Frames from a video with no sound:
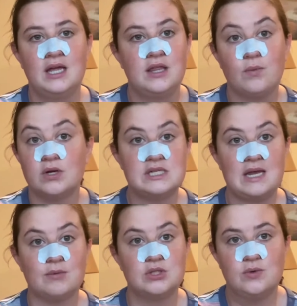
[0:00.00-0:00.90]
they weren't
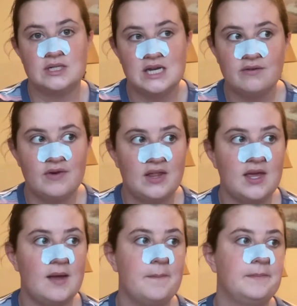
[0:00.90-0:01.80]
able to identify
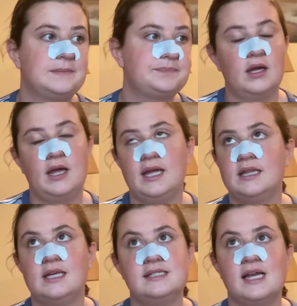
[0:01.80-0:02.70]
them.
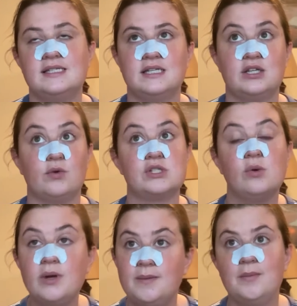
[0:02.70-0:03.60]
And they said since there were so
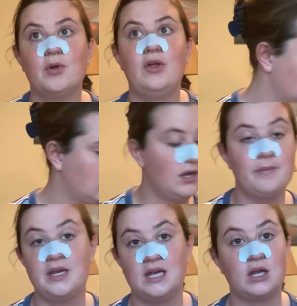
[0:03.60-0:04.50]
many people
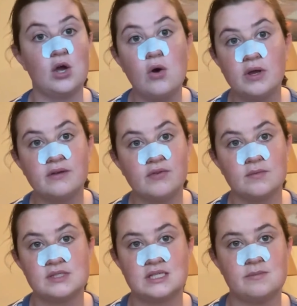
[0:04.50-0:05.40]
coming and going
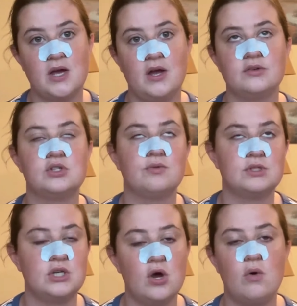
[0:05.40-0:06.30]
from 6 Mile house, there was
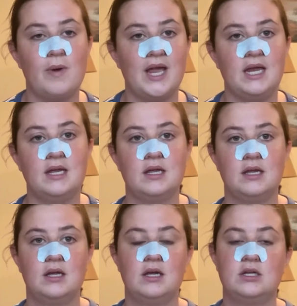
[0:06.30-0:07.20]
no way
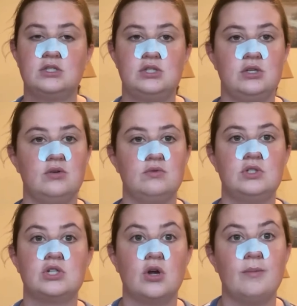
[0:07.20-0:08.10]
to
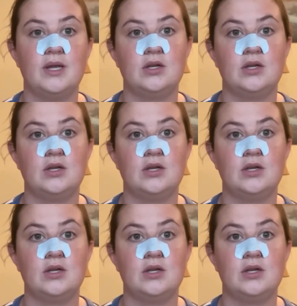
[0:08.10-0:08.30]
determine